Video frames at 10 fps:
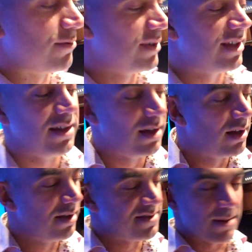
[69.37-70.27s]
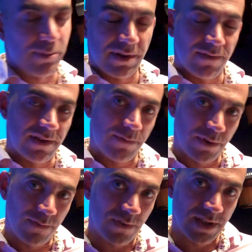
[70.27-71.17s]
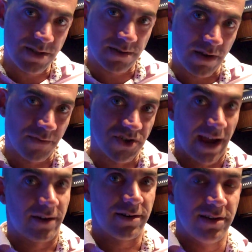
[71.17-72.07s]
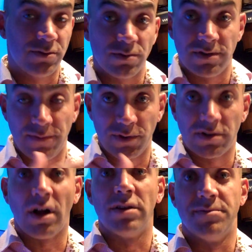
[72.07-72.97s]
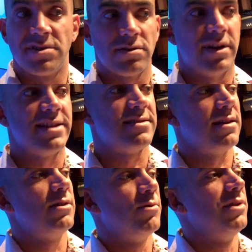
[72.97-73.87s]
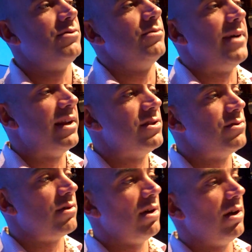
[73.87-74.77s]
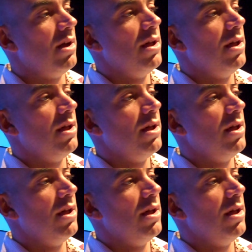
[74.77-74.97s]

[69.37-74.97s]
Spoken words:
really separate the different feeds of Chatter into different columns. So let's say you want to manage your